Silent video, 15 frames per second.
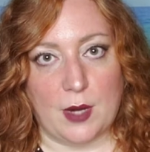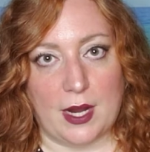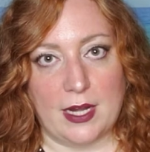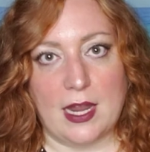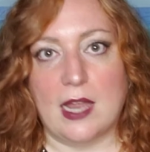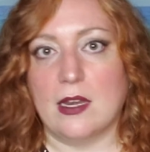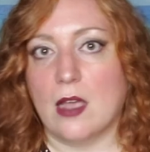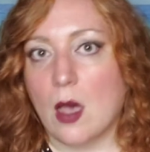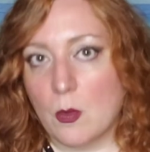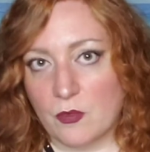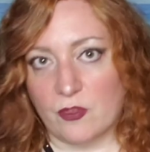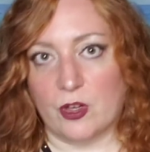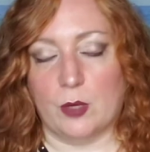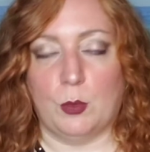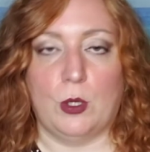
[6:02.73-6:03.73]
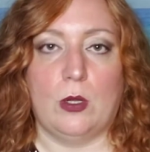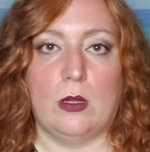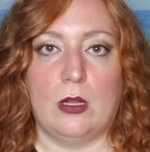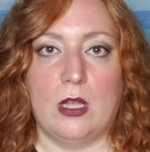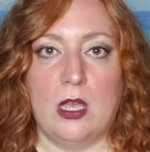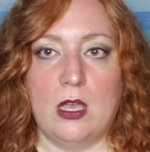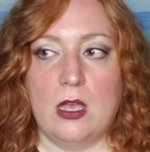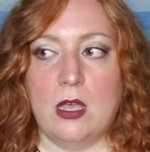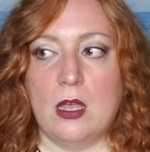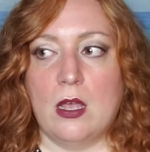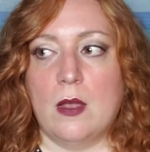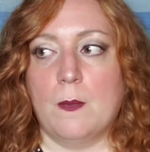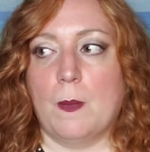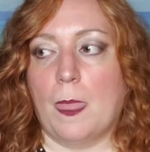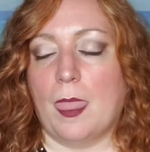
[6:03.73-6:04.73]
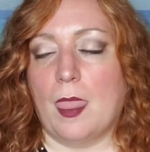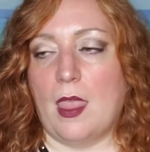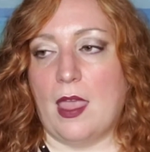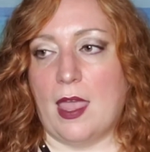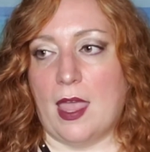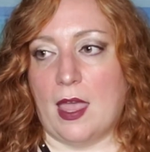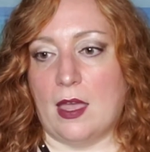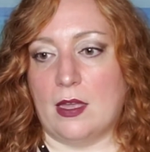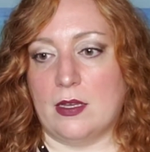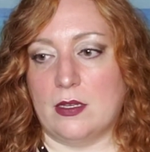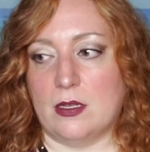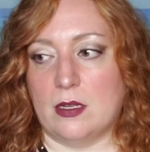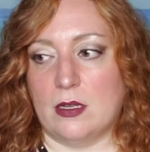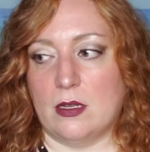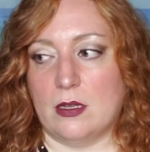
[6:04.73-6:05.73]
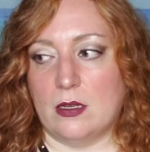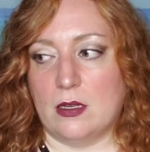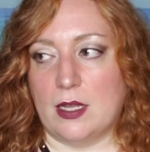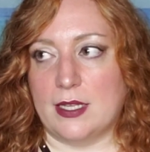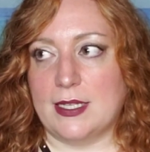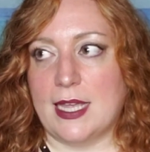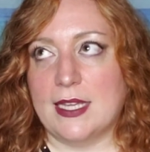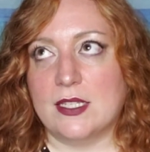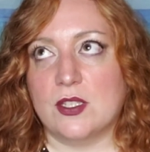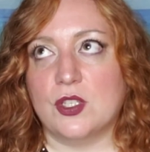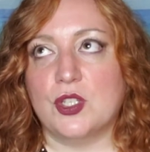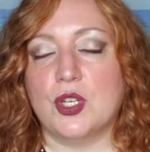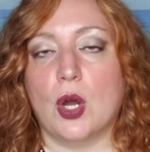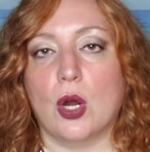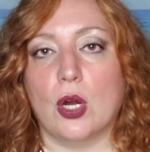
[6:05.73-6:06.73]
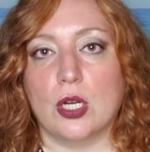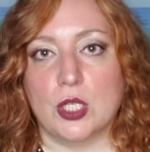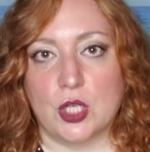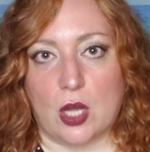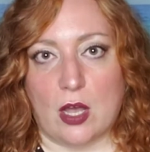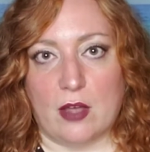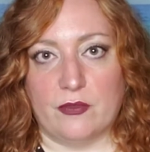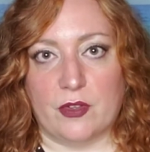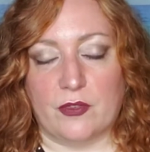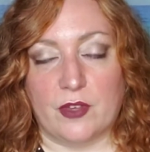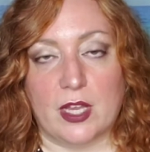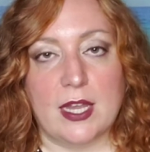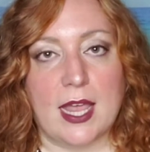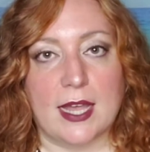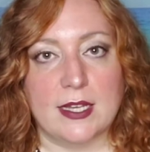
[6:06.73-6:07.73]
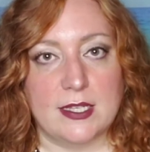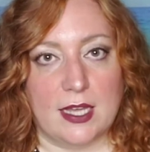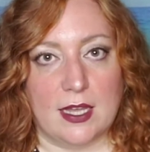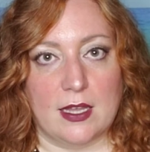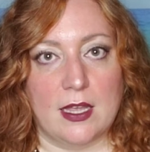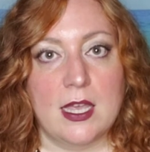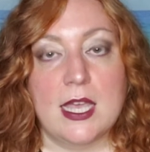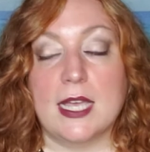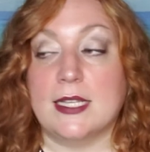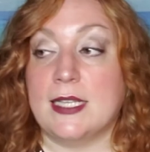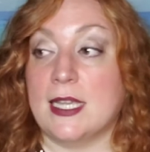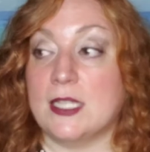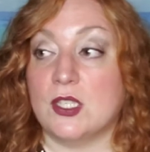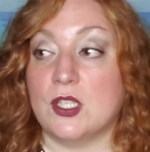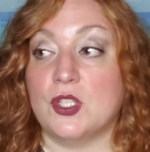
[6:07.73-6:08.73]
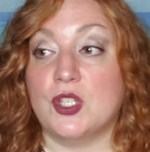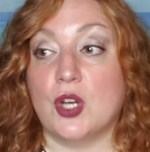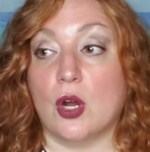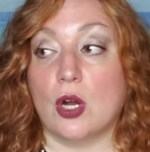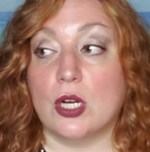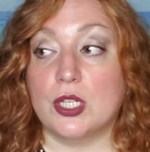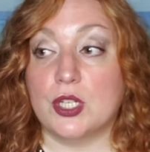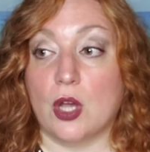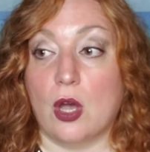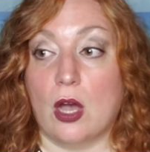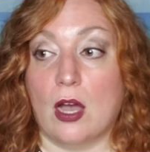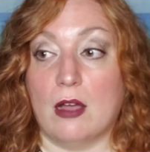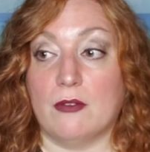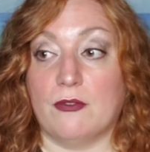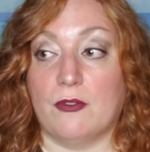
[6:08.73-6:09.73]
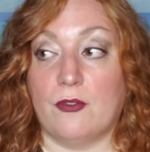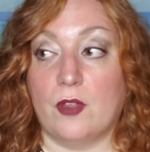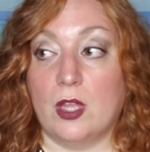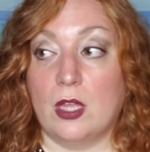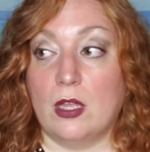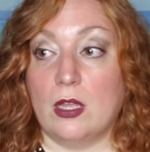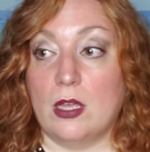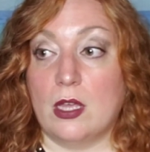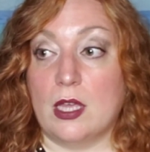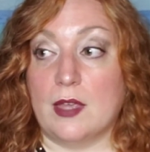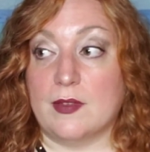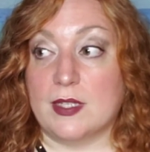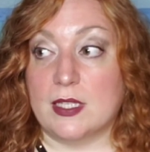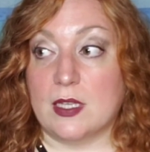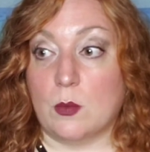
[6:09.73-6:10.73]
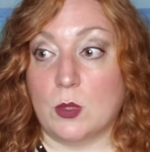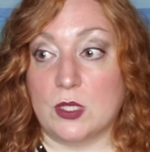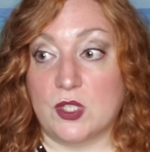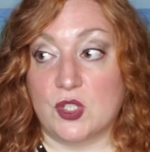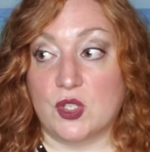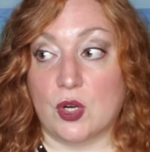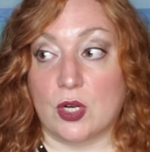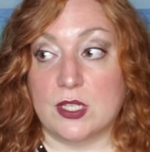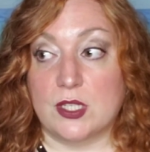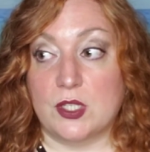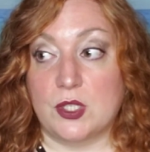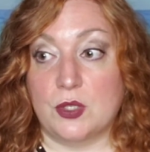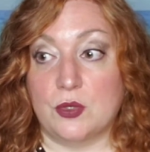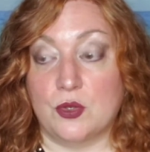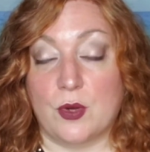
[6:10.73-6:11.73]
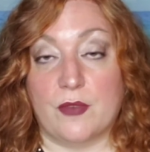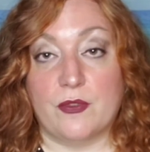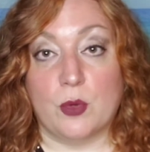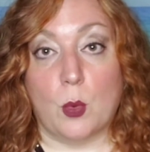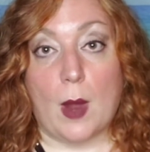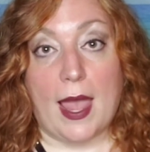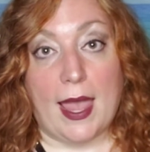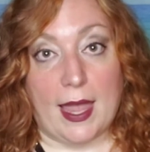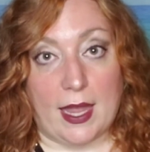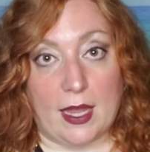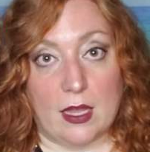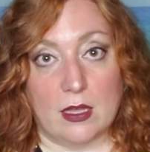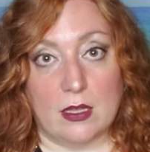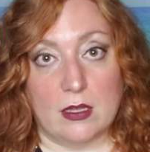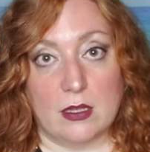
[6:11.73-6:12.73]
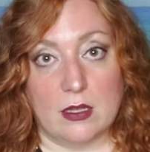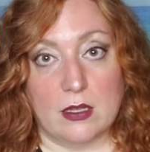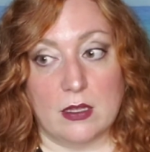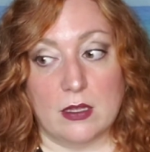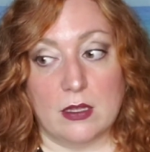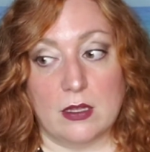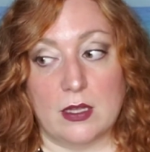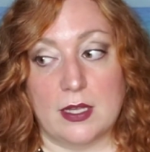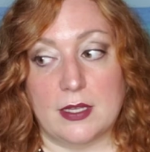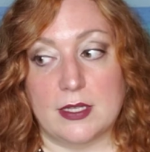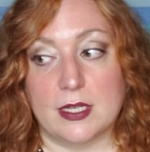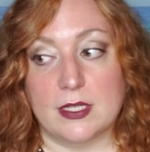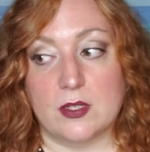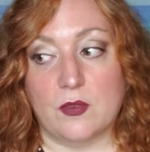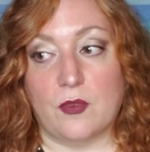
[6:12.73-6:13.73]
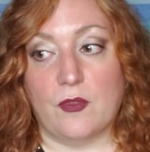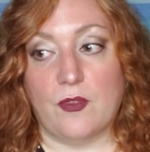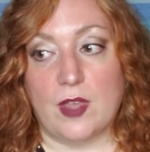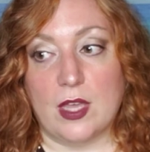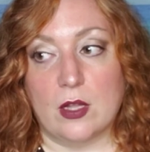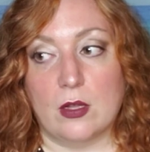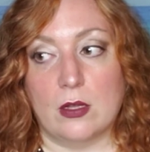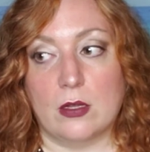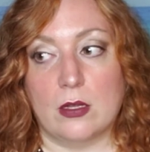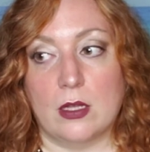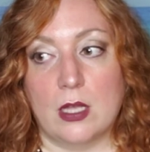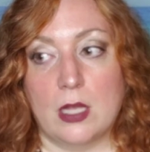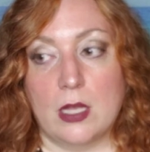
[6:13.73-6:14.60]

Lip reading: right? And comfortable. And it takes the charge off of connecting. It takes the charge off if someone starts to drift away. It doesn't feel